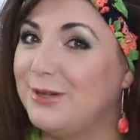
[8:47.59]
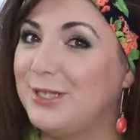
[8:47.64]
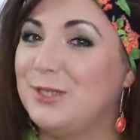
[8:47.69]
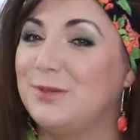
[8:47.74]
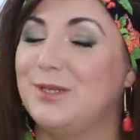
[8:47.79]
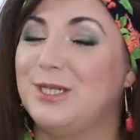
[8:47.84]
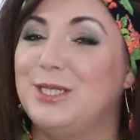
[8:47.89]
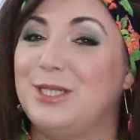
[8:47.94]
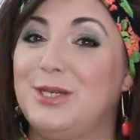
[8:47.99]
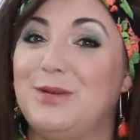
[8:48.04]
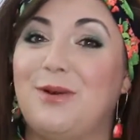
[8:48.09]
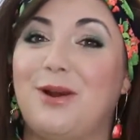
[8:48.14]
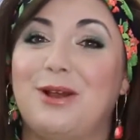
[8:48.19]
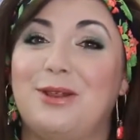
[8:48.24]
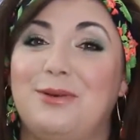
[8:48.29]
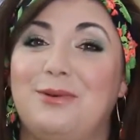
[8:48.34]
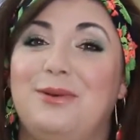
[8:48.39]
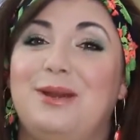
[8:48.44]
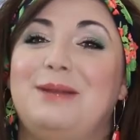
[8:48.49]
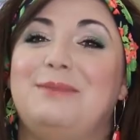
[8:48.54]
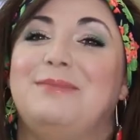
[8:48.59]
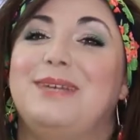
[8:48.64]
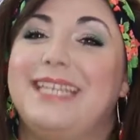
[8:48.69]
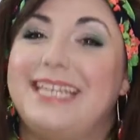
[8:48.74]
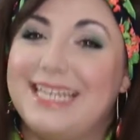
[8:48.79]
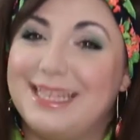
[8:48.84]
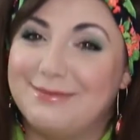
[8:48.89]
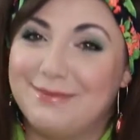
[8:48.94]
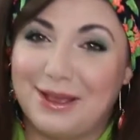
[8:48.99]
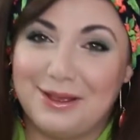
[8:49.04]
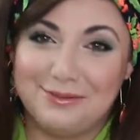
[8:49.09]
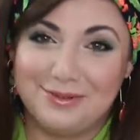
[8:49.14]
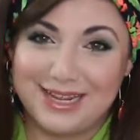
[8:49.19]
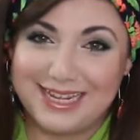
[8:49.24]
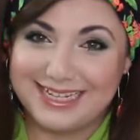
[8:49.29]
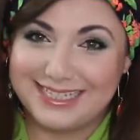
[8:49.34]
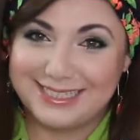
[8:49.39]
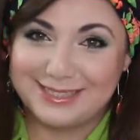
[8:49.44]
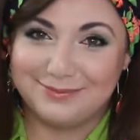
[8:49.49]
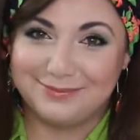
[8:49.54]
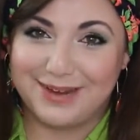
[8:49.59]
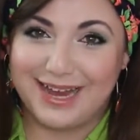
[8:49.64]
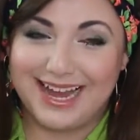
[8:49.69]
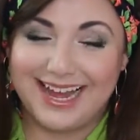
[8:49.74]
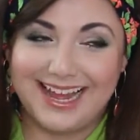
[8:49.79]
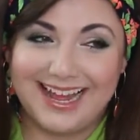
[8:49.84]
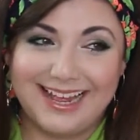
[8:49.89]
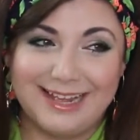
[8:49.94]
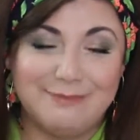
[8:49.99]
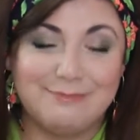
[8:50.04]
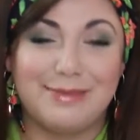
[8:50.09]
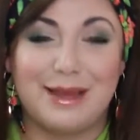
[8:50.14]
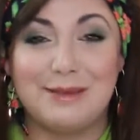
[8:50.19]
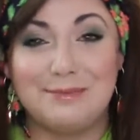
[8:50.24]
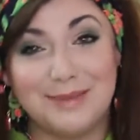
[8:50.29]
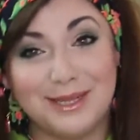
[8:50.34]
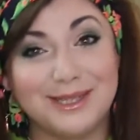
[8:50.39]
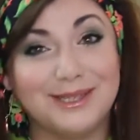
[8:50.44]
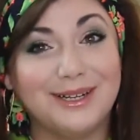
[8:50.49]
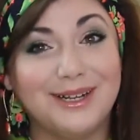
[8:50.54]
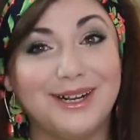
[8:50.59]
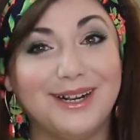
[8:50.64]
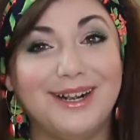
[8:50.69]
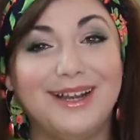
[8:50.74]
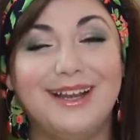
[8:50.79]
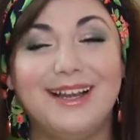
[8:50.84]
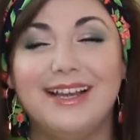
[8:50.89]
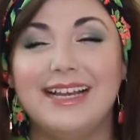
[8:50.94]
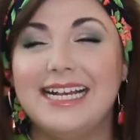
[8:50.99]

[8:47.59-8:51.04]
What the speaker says: which was You Are the Wind Beneath My Wings by Bette Midler.